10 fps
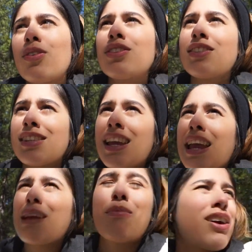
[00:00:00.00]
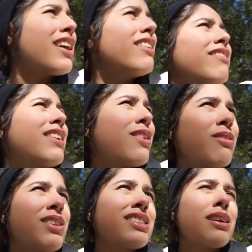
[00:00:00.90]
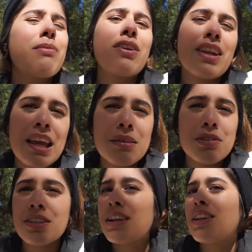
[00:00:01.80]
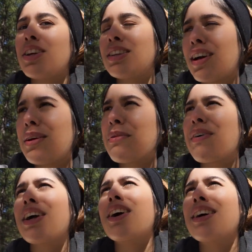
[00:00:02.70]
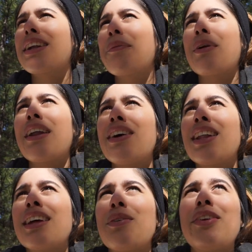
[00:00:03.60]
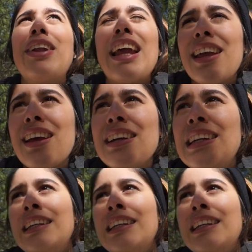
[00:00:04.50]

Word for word: gorgeous name, or I don't even know if that's gonna be her name, so it's gonna look dumb if I call her name right now and I don't like it.